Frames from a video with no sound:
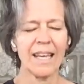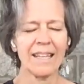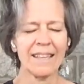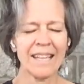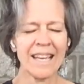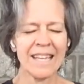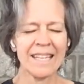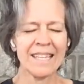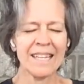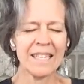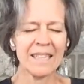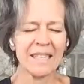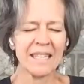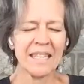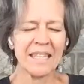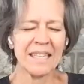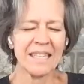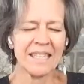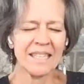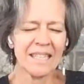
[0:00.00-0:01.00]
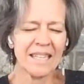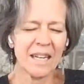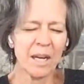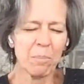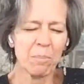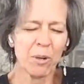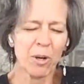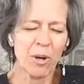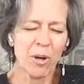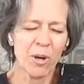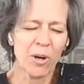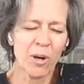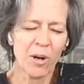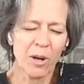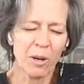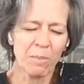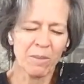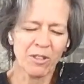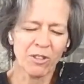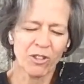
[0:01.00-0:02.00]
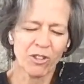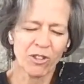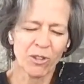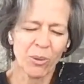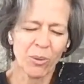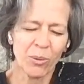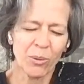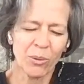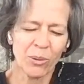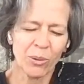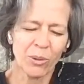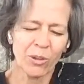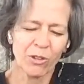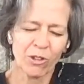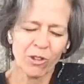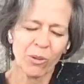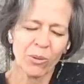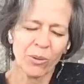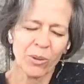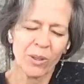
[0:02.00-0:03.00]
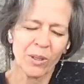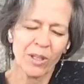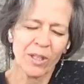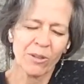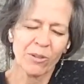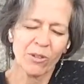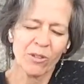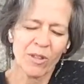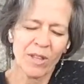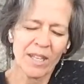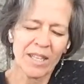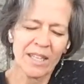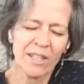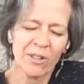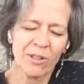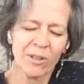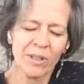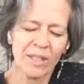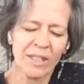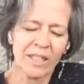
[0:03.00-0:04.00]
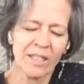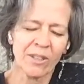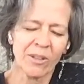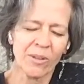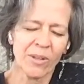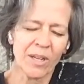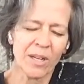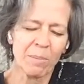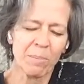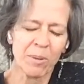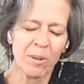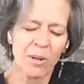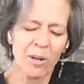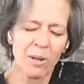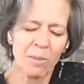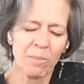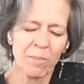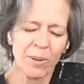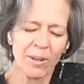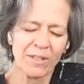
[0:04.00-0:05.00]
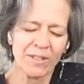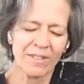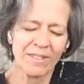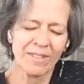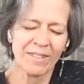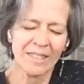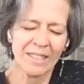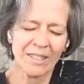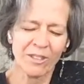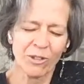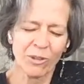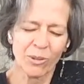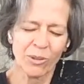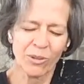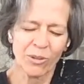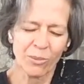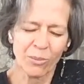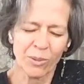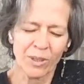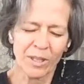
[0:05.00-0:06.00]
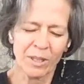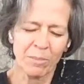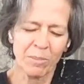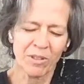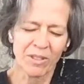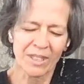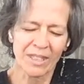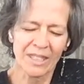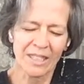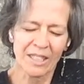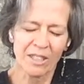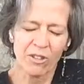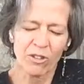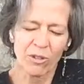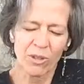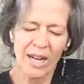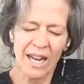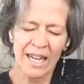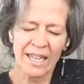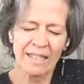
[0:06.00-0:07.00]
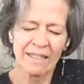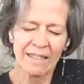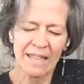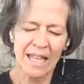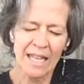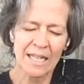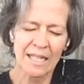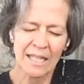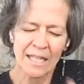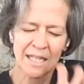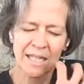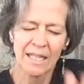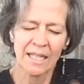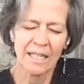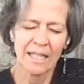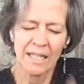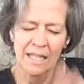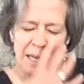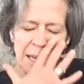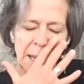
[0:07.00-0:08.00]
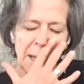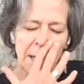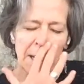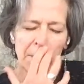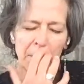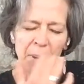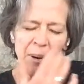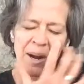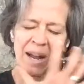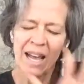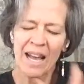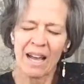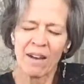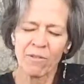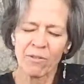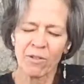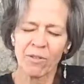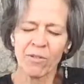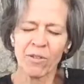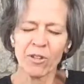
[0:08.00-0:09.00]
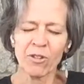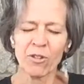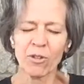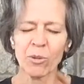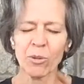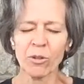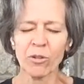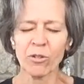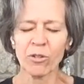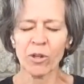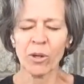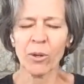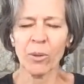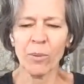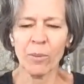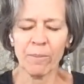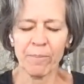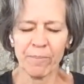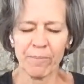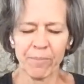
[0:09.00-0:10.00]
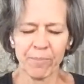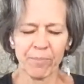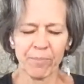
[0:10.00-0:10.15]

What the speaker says: And then the upper arm and shoulder goes to the ear a little, the upper arm presses in toward the ribs, kind of contract that upper half of the torso.